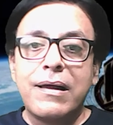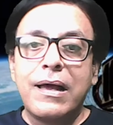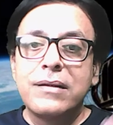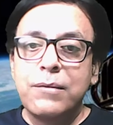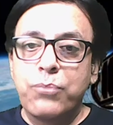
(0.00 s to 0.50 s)

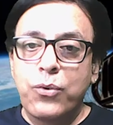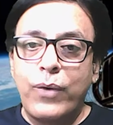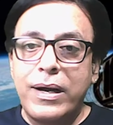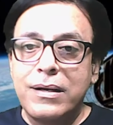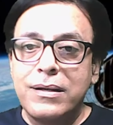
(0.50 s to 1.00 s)
and then
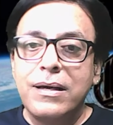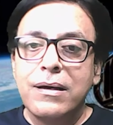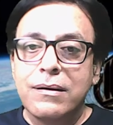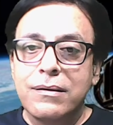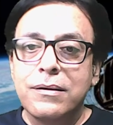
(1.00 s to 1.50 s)
provide
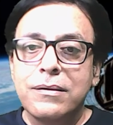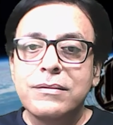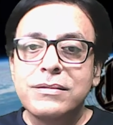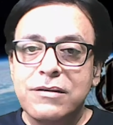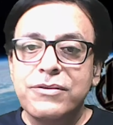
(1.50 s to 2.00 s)
the
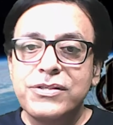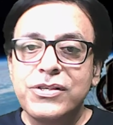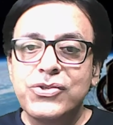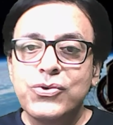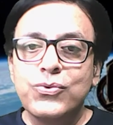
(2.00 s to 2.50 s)

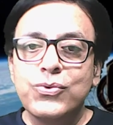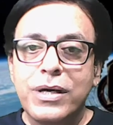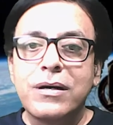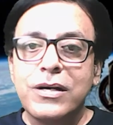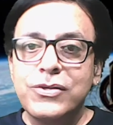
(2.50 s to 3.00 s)
services to
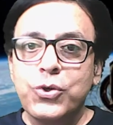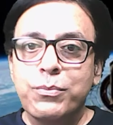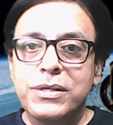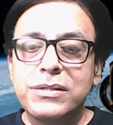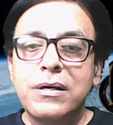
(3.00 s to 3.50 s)
their
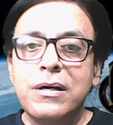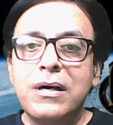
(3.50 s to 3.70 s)
consumers.